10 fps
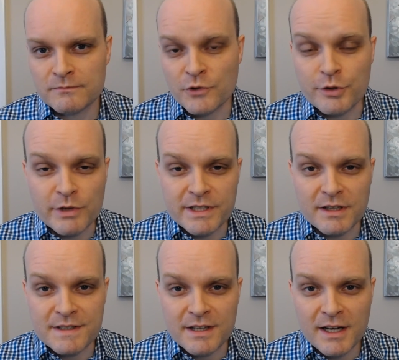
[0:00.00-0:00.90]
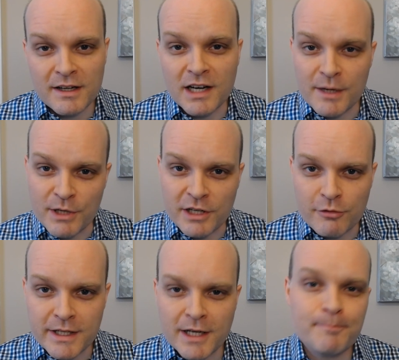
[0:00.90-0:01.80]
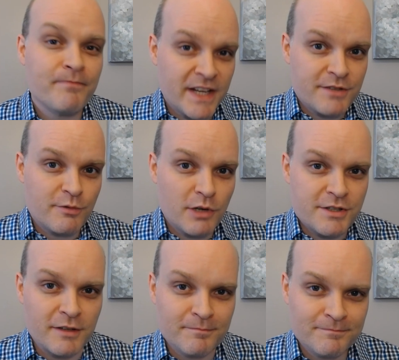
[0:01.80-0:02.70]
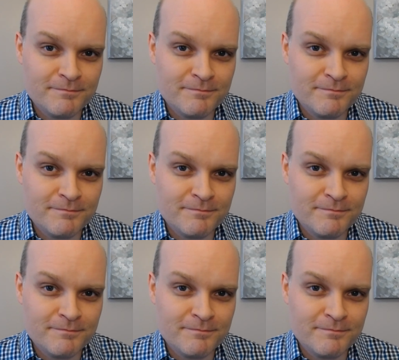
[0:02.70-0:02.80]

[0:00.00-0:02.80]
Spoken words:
For theRIT.ca, I'm Eric Grenier. Thanks for watching.